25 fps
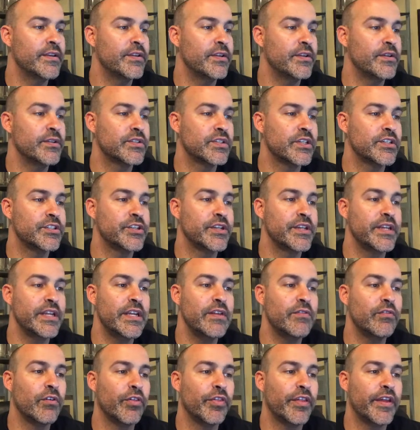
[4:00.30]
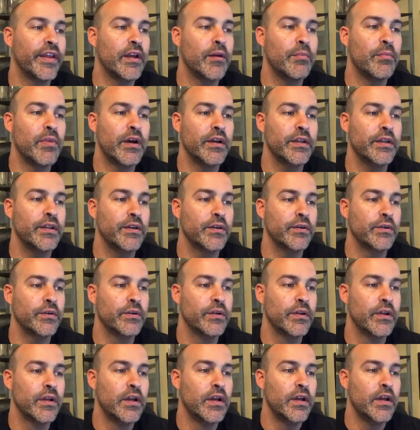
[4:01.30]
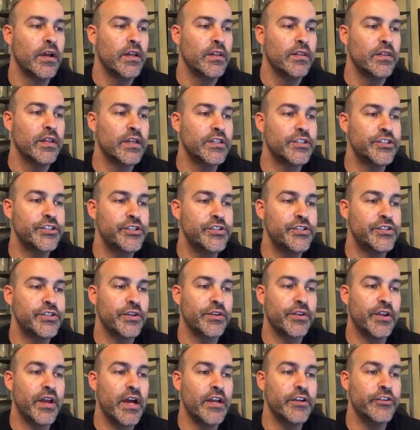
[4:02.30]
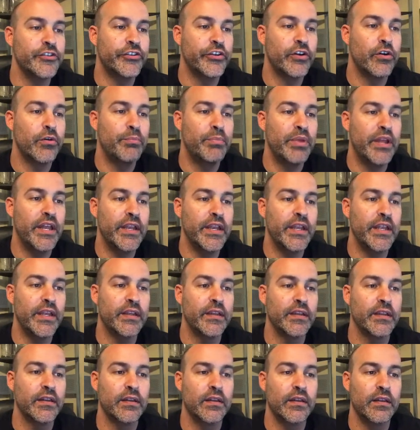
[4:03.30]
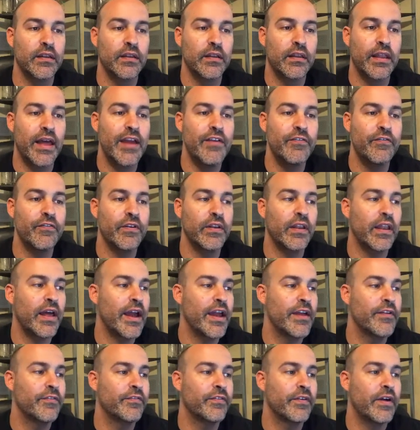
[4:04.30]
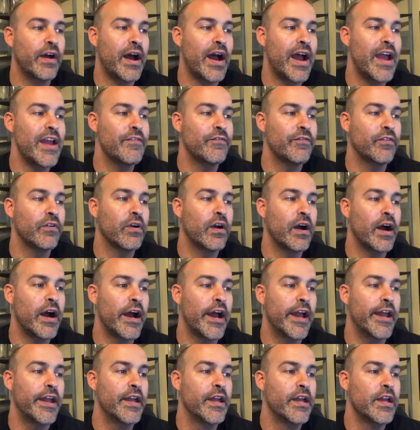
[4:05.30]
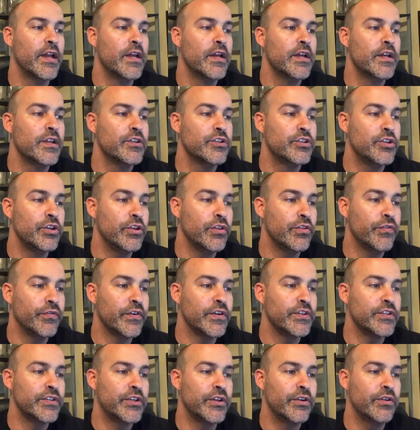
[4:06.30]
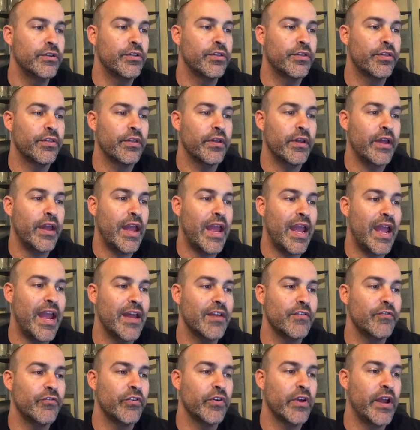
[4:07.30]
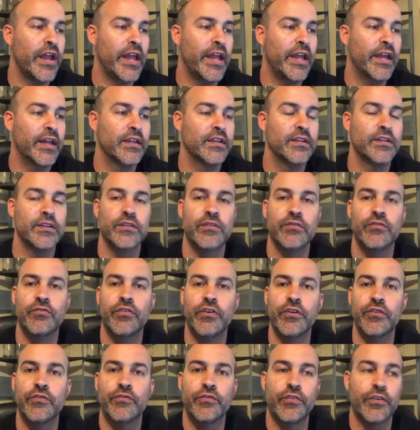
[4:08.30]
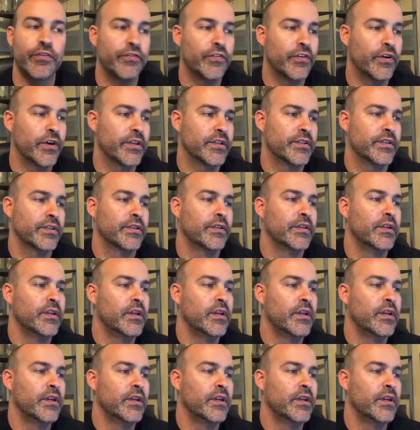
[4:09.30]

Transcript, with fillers: do such an evil thing among you. Thus you shall not show pity. Life for life, eye for eye, tooth for tooth, hand for hand, foot for foot.